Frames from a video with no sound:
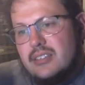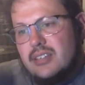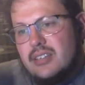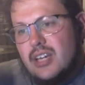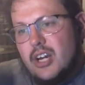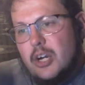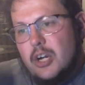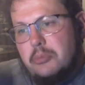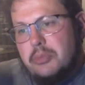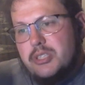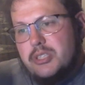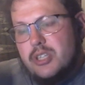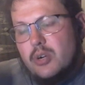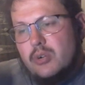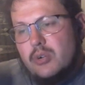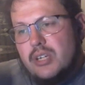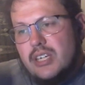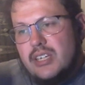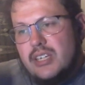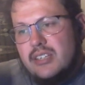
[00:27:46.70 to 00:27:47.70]
Eric
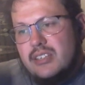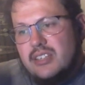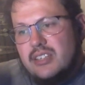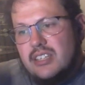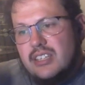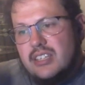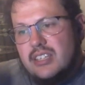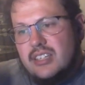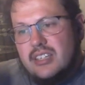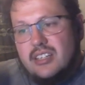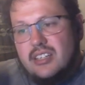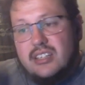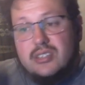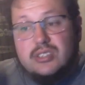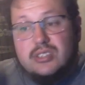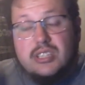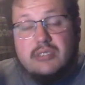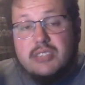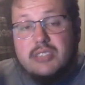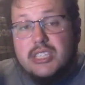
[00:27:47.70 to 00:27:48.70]
Batoni, another
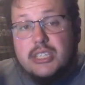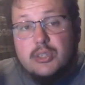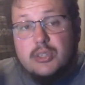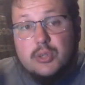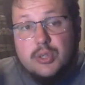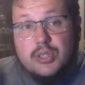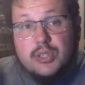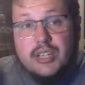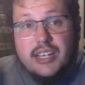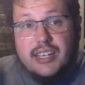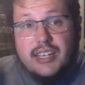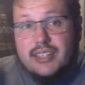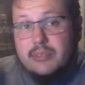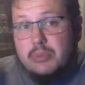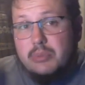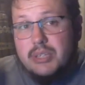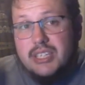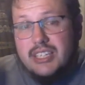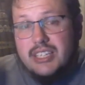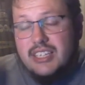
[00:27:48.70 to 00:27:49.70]
17-year-old. Hey, they've
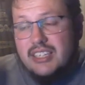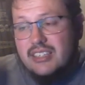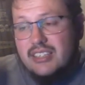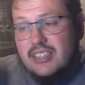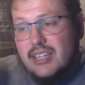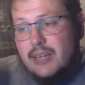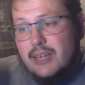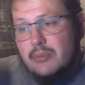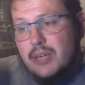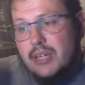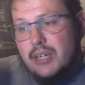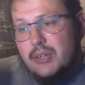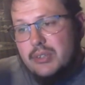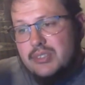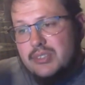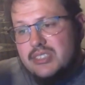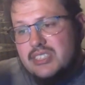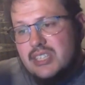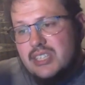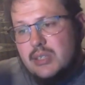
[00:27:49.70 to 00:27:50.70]
been leaning into that model.
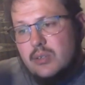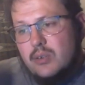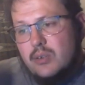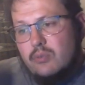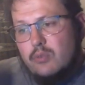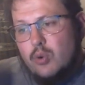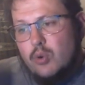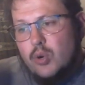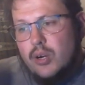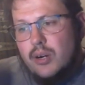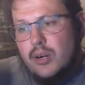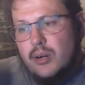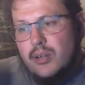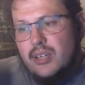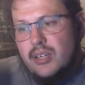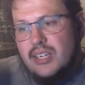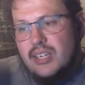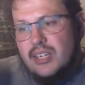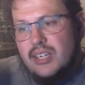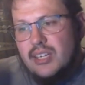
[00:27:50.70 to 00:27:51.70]
6'4",
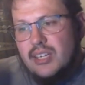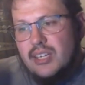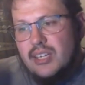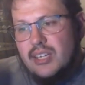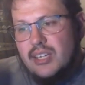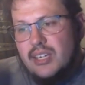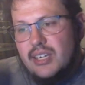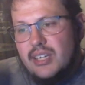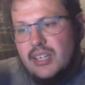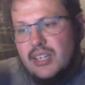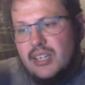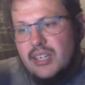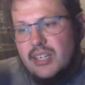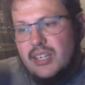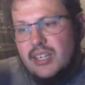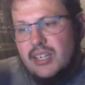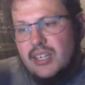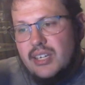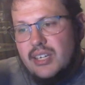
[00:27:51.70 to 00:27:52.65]
easy power.